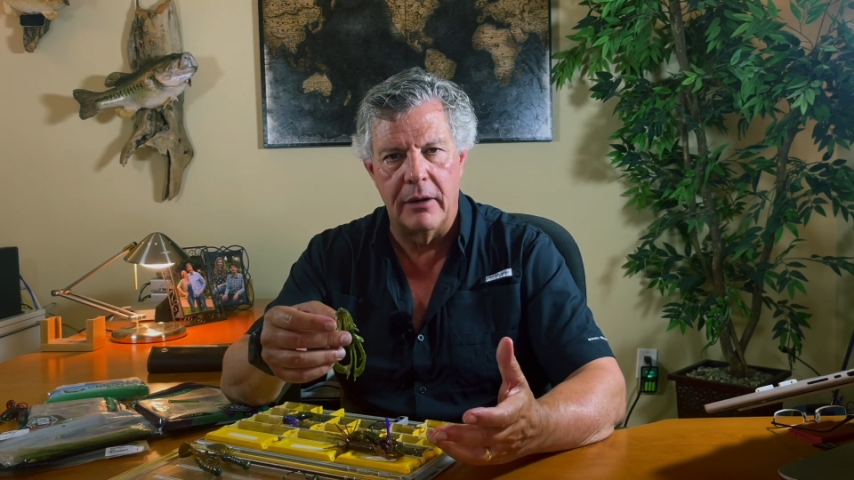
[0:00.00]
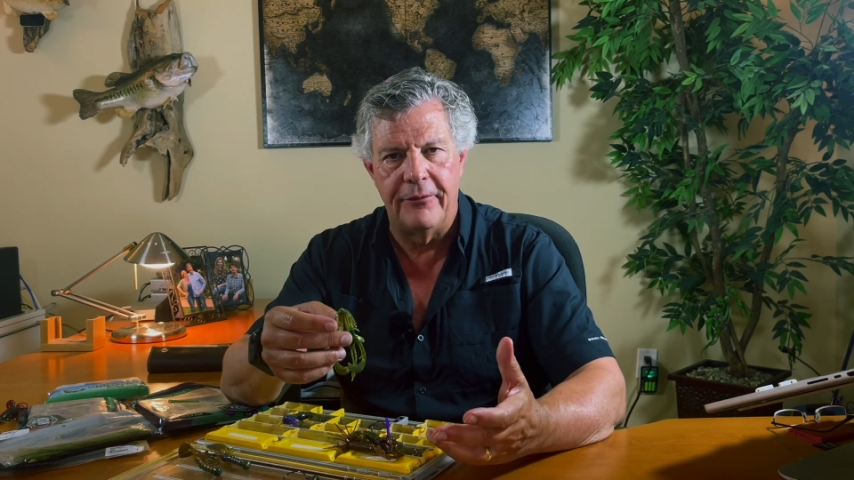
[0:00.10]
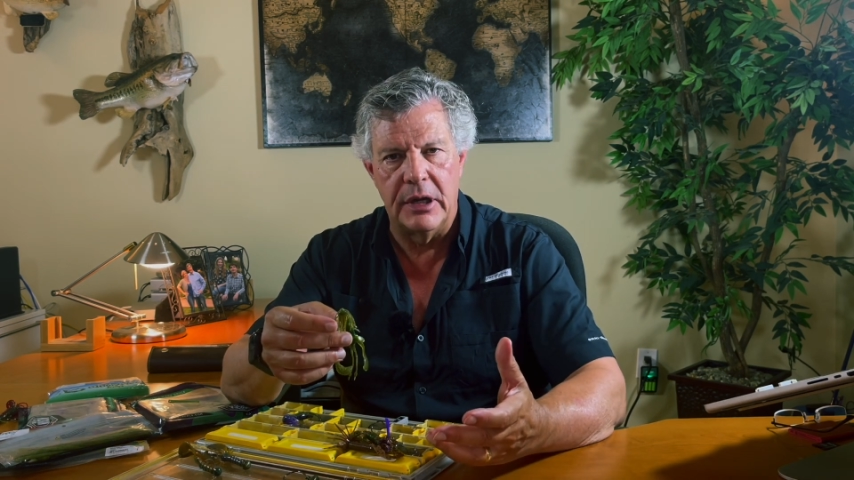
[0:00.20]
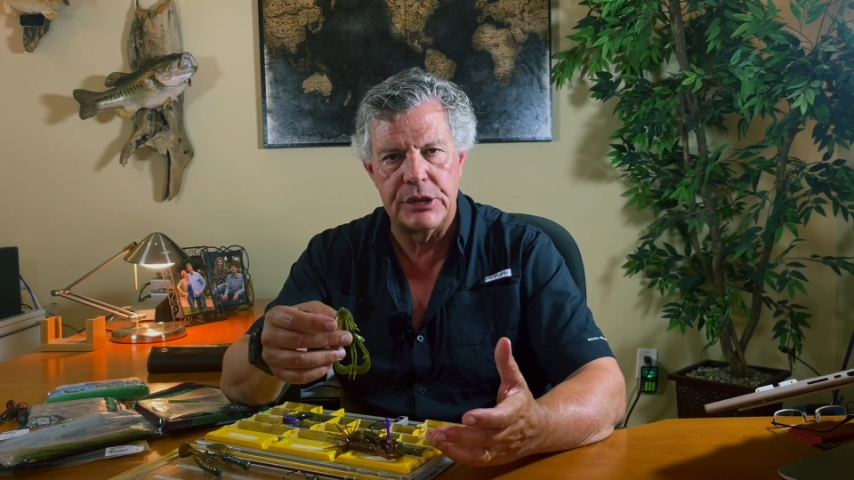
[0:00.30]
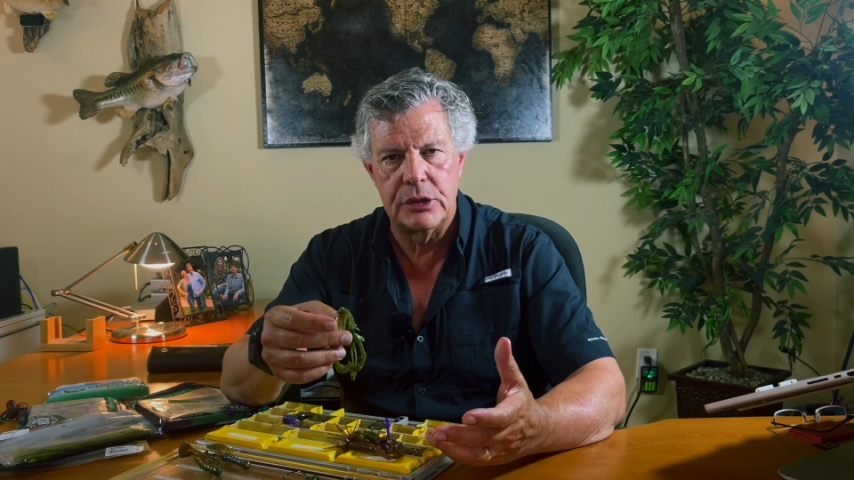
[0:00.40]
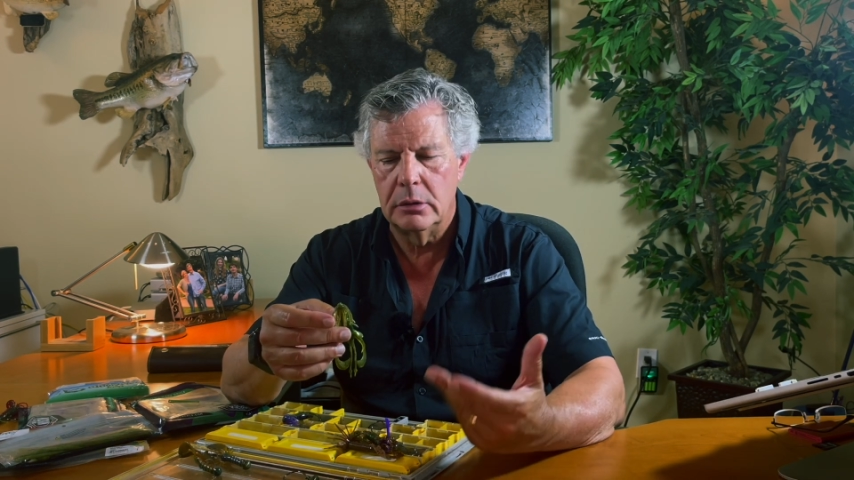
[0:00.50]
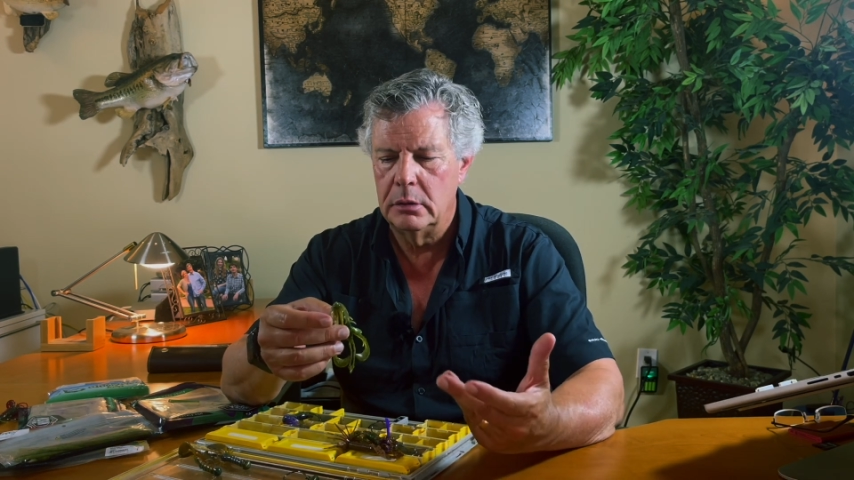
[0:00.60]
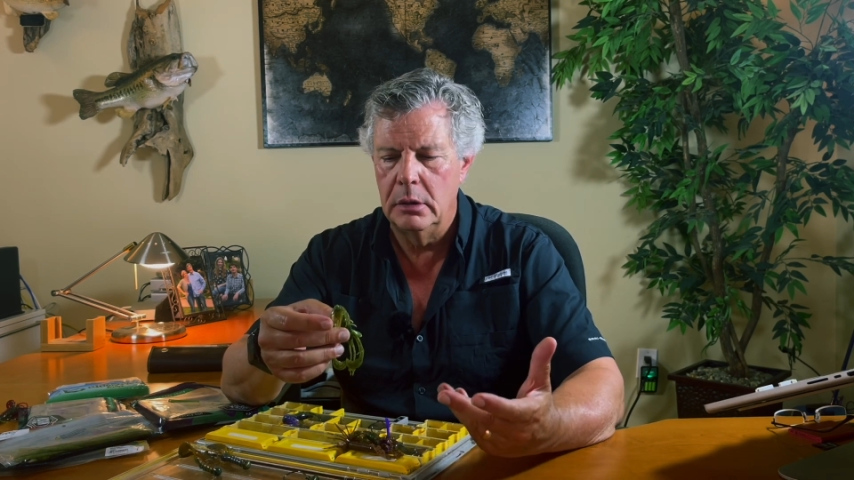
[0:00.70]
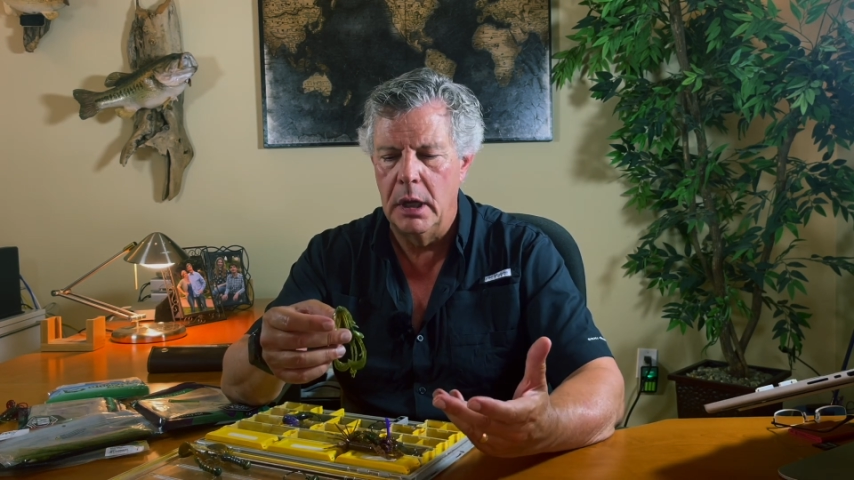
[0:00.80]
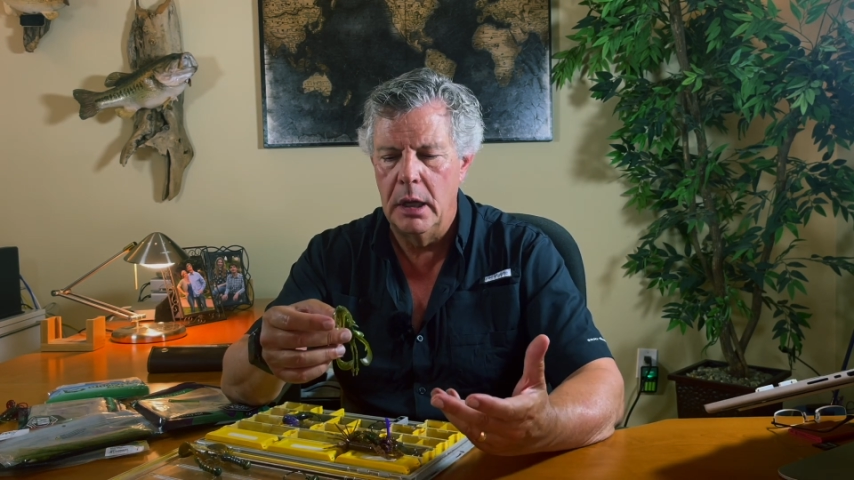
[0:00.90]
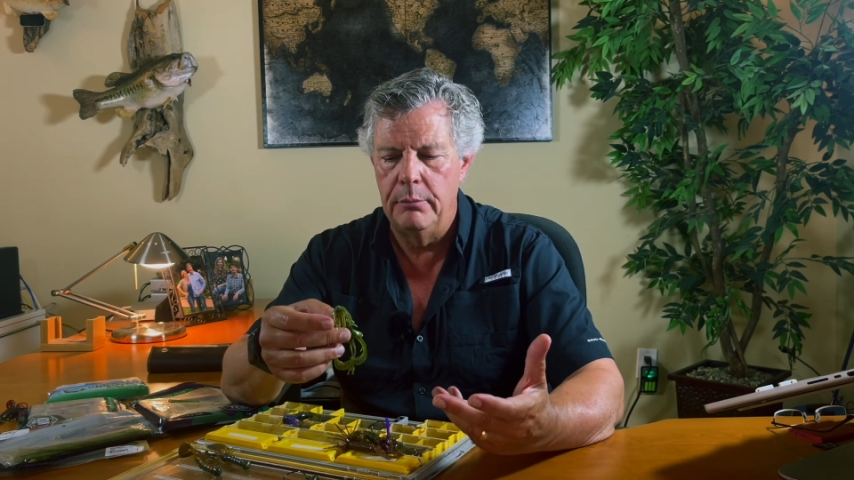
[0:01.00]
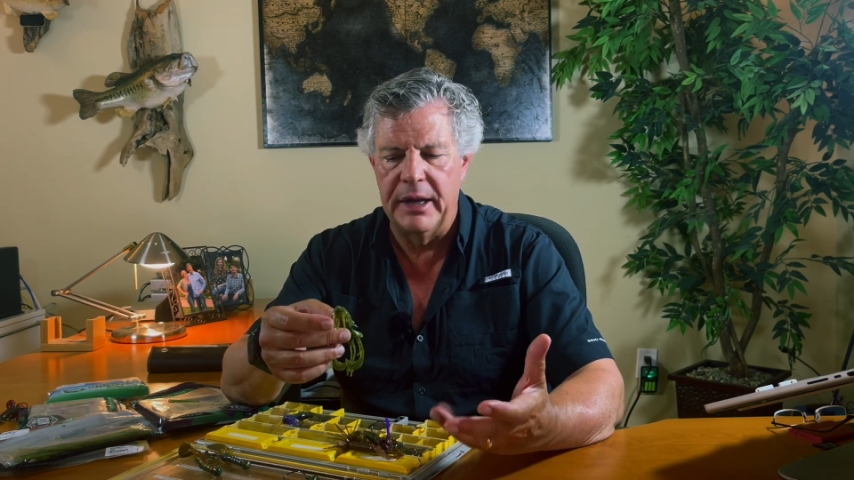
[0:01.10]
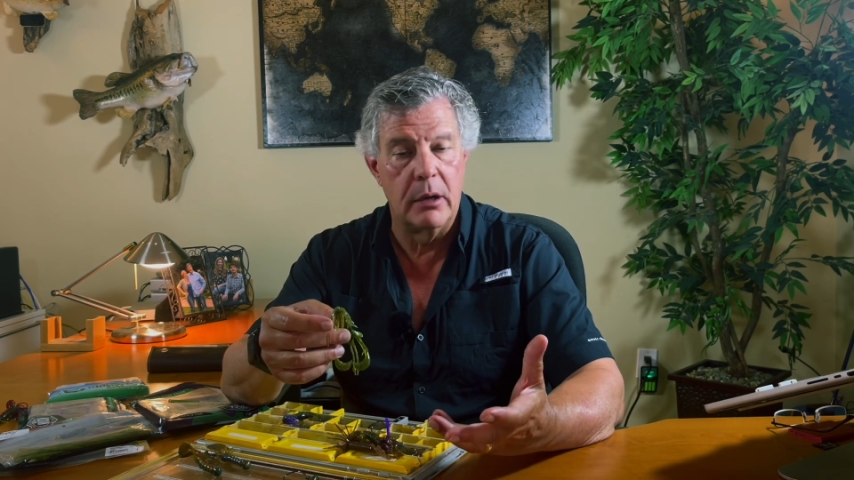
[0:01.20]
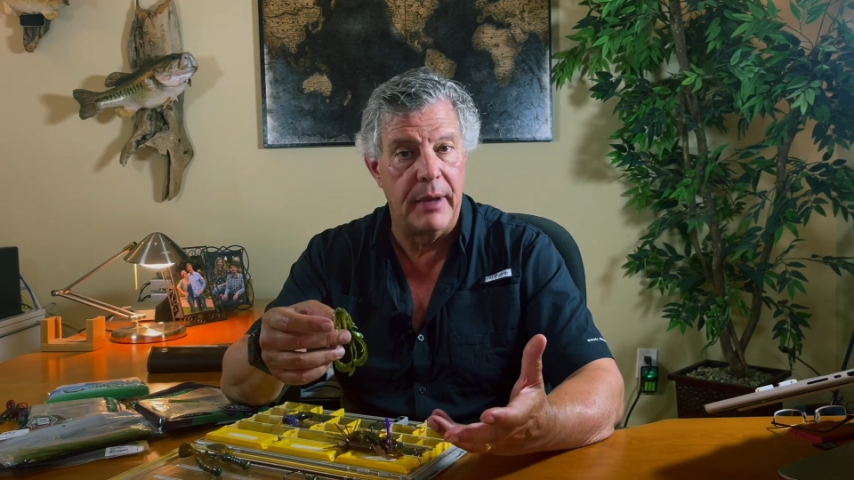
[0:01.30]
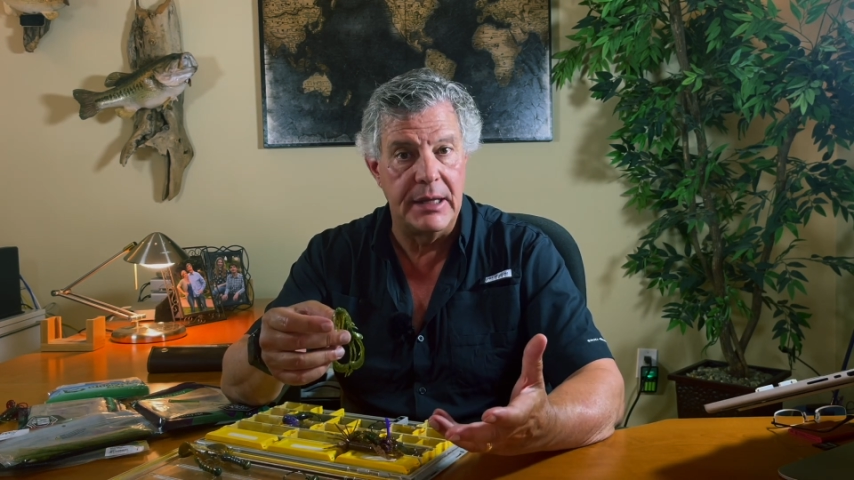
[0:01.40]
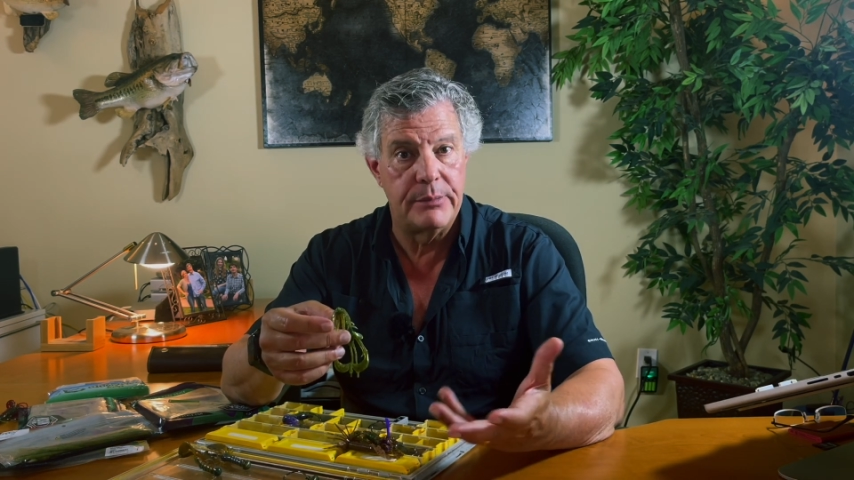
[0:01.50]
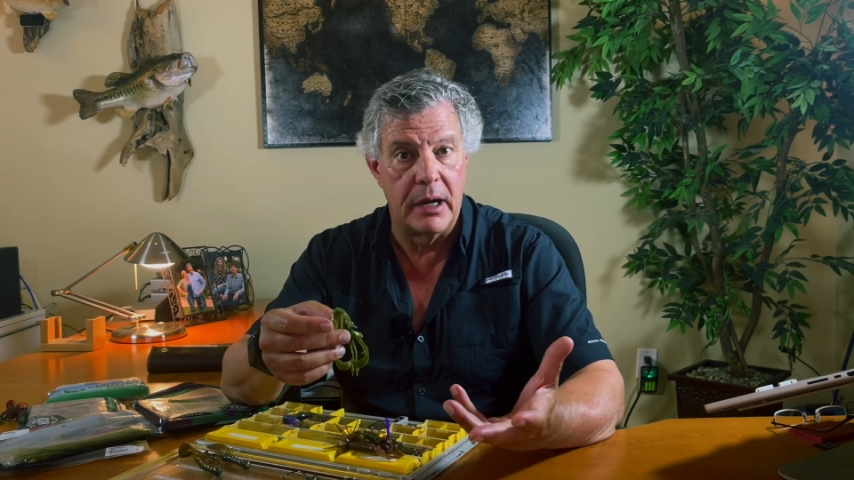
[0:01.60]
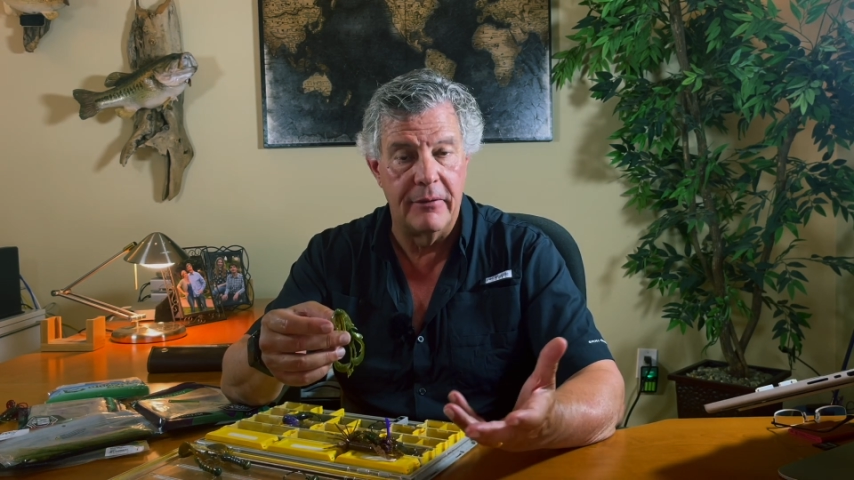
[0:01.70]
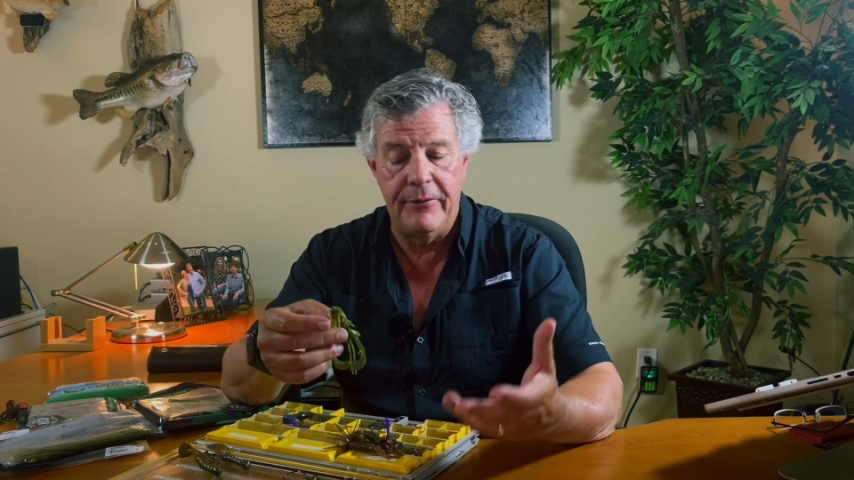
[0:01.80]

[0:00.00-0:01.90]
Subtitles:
fish. Bigger baits, better